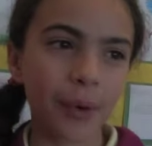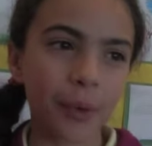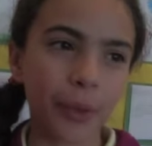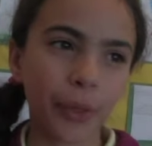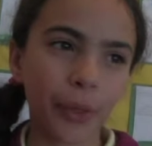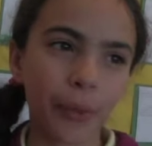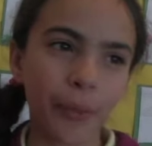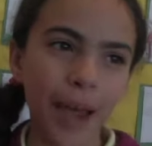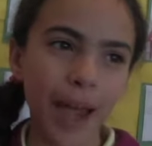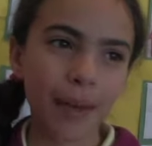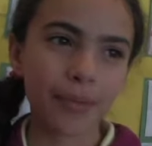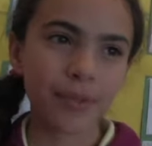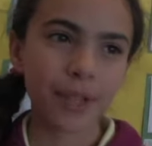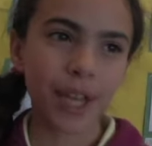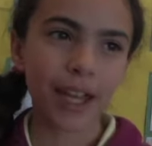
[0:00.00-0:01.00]
But with the
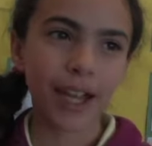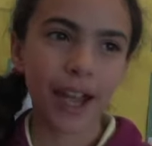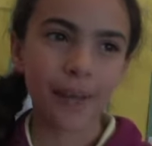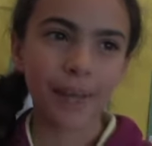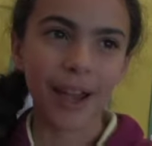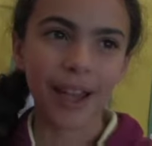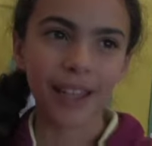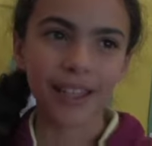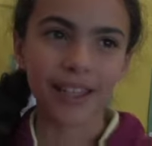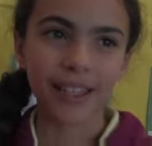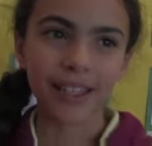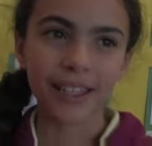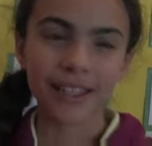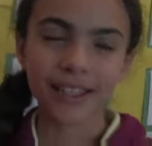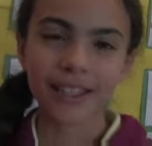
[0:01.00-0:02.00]
maps, I got my
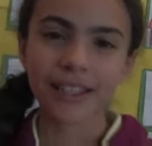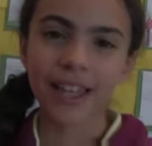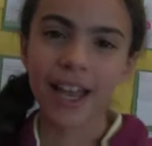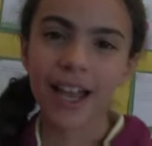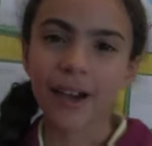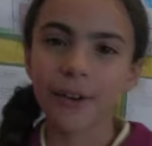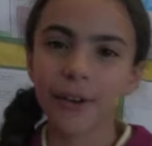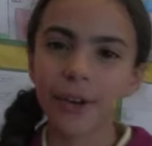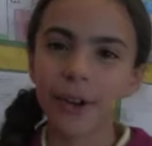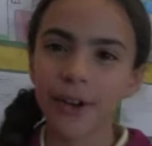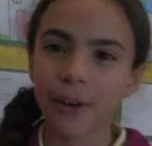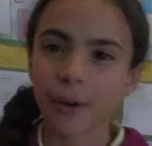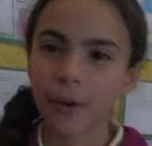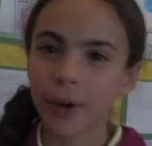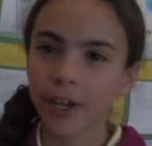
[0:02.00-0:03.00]
ideas down
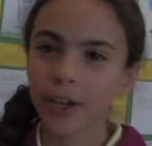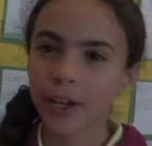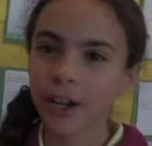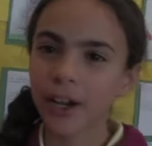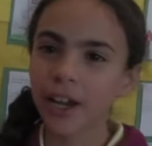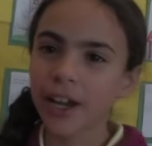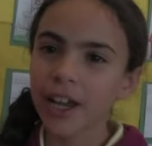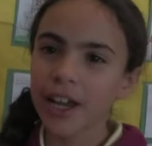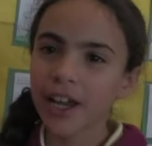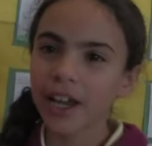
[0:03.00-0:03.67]
quicker,